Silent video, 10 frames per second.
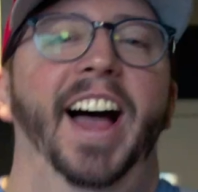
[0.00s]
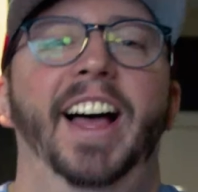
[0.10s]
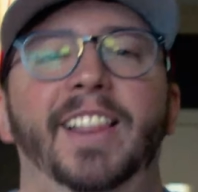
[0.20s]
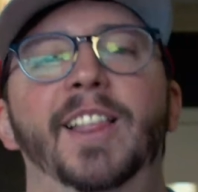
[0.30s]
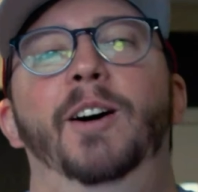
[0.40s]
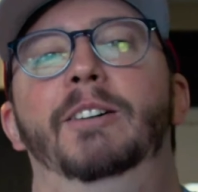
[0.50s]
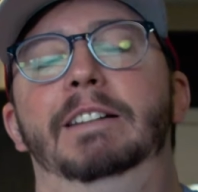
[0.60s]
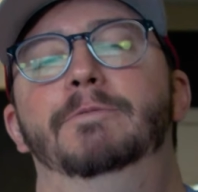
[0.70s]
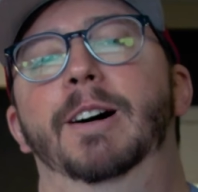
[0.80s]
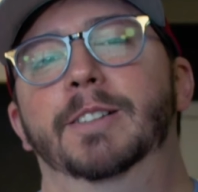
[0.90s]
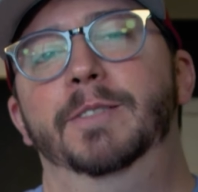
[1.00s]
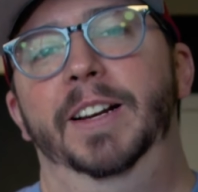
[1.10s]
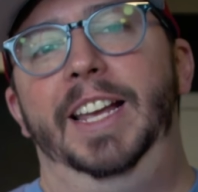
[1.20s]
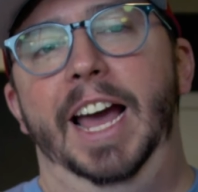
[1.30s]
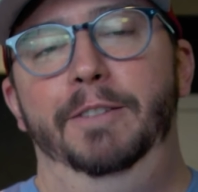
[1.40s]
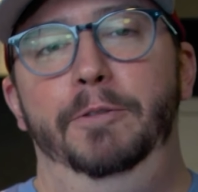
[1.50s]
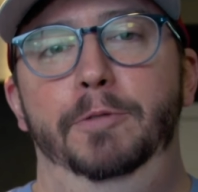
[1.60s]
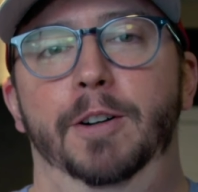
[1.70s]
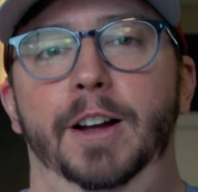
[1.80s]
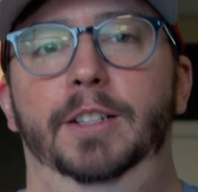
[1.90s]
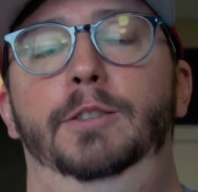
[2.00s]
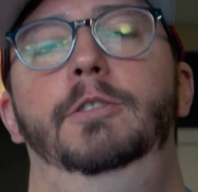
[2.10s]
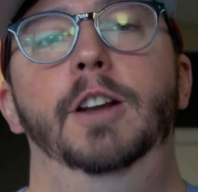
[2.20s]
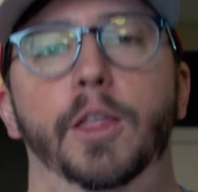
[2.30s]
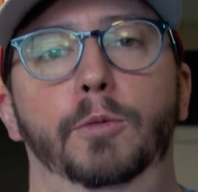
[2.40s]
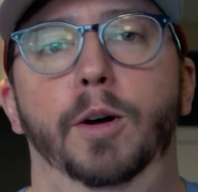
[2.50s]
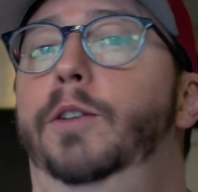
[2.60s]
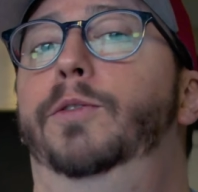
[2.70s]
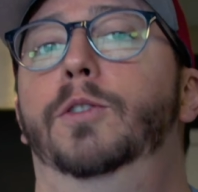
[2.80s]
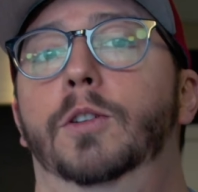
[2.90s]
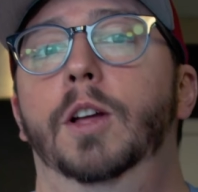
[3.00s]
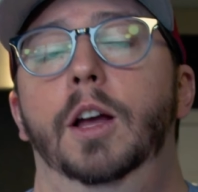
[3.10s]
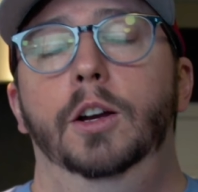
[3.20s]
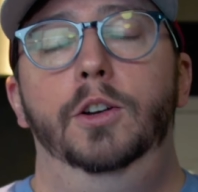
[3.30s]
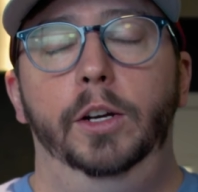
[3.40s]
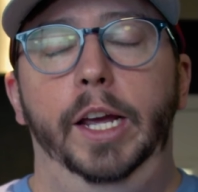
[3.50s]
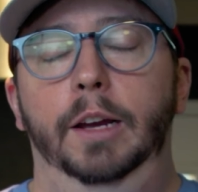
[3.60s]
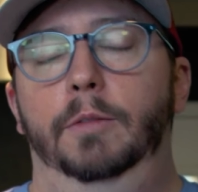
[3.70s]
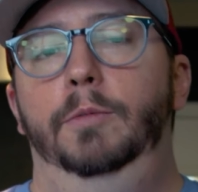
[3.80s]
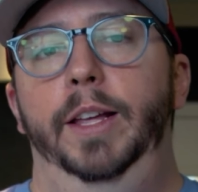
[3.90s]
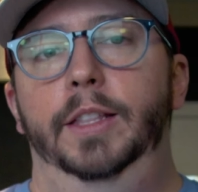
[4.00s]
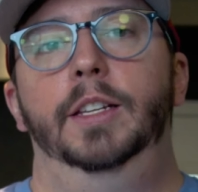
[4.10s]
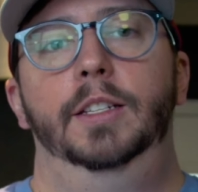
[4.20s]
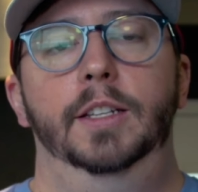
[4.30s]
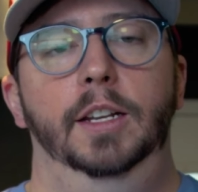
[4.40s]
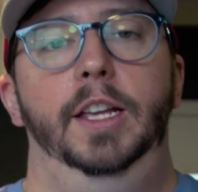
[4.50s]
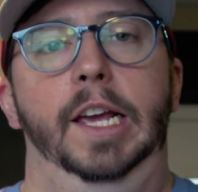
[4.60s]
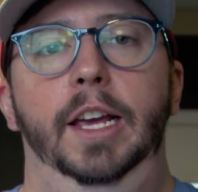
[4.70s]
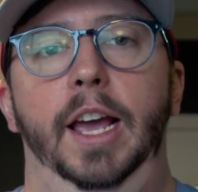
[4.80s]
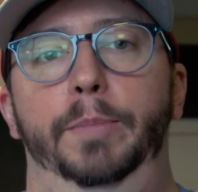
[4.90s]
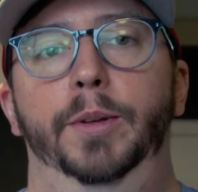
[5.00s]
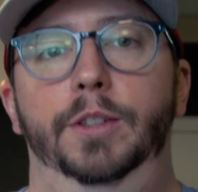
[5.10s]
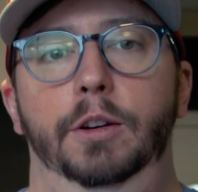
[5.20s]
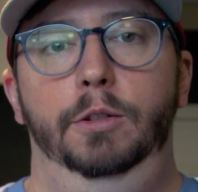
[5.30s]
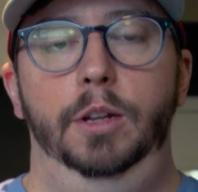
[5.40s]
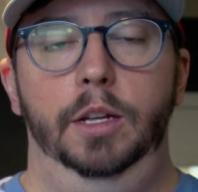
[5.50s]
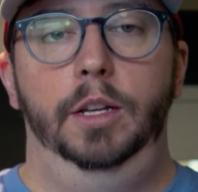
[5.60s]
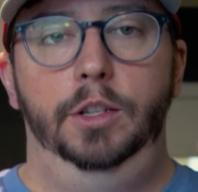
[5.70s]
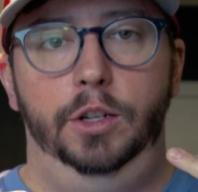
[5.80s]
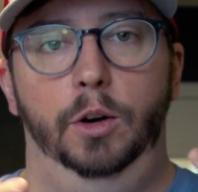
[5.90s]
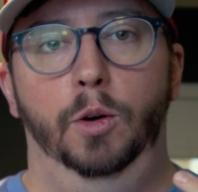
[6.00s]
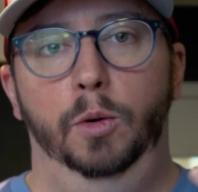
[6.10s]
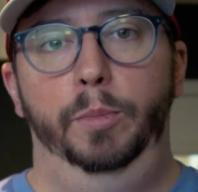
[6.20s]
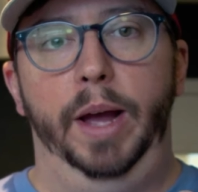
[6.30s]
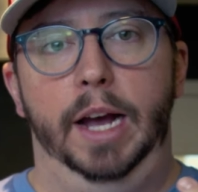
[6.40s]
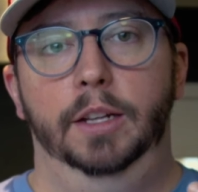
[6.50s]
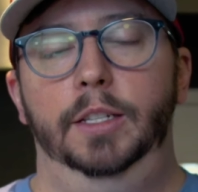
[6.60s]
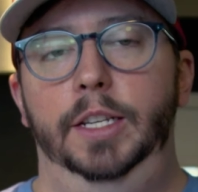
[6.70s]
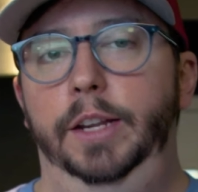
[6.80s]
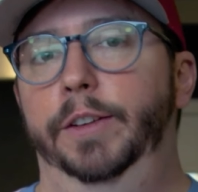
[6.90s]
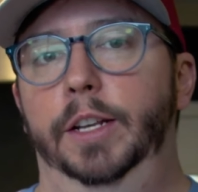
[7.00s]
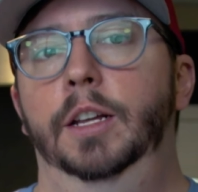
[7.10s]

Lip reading: Hello and welcome again, everyone, to another wonderful Cooking with Sun King episode. It's your old pal, Steven.